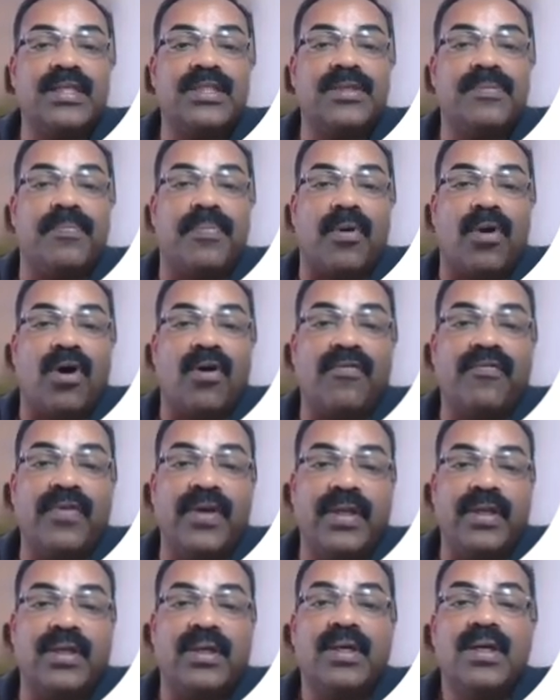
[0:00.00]
profit
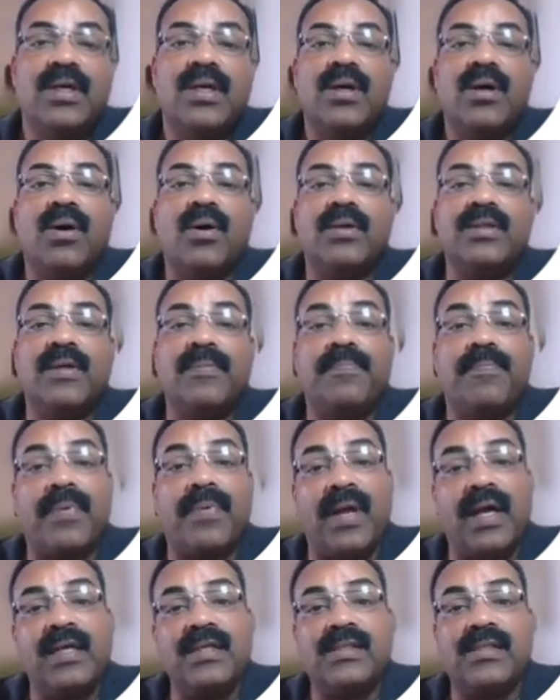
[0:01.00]
on the
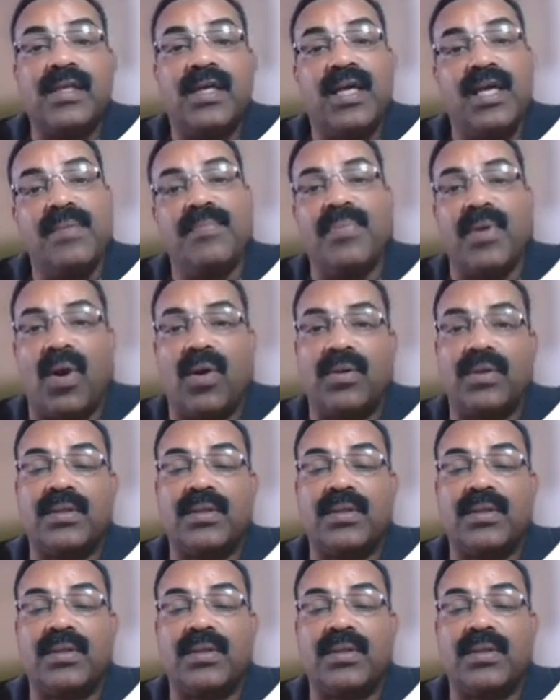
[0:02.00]
price he brought.